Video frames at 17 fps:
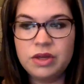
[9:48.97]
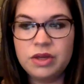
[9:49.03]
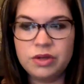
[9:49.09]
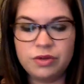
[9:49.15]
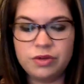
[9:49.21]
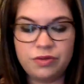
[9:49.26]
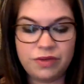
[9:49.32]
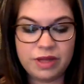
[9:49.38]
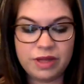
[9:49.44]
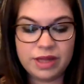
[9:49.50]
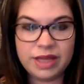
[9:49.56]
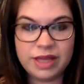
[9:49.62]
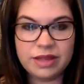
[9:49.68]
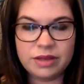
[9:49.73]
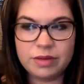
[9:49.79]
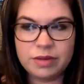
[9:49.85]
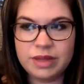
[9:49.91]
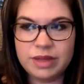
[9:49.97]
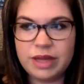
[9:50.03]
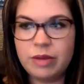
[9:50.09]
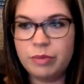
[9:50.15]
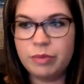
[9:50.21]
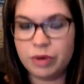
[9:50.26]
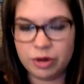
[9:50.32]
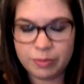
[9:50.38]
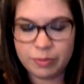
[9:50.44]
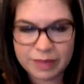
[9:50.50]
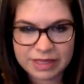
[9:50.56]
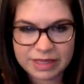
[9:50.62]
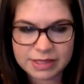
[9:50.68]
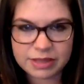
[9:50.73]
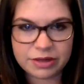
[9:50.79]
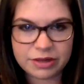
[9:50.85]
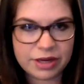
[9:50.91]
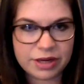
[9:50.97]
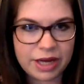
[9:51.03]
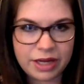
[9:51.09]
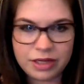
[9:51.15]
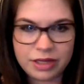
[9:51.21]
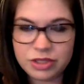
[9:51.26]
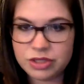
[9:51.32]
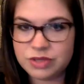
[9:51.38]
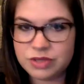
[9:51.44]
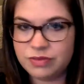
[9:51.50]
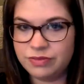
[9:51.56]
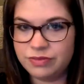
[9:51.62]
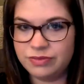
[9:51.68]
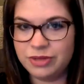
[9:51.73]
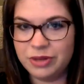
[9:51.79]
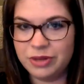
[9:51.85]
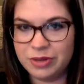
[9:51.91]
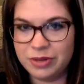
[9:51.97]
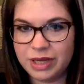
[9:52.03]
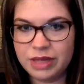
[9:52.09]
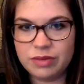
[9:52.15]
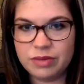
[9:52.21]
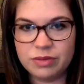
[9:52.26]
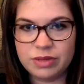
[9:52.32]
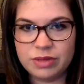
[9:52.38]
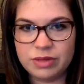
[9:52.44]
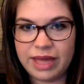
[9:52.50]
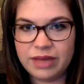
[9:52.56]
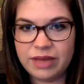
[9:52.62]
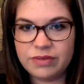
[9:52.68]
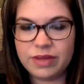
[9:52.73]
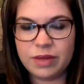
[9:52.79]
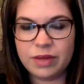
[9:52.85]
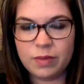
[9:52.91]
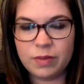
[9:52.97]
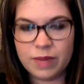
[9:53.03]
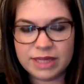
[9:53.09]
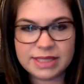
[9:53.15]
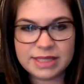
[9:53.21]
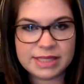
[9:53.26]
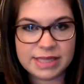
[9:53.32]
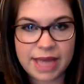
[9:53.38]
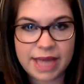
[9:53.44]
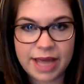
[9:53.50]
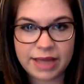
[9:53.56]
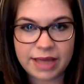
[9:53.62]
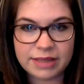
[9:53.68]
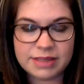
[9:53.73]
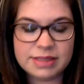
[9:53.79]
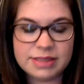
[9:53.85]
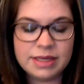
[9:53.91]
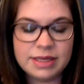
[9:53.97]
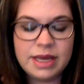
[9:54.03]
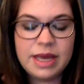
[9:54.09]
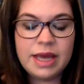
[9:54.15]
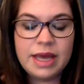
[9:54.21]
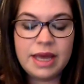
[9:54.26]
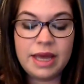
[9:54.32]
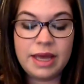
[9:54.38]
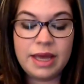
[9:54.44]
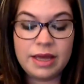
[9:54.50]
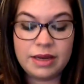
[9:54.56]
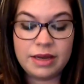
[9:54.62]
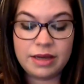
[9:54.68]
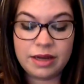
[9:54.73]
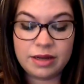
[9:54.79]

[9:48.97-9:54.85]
who feel like they're without purpose and they're kind of just floating through life like, what's next? And,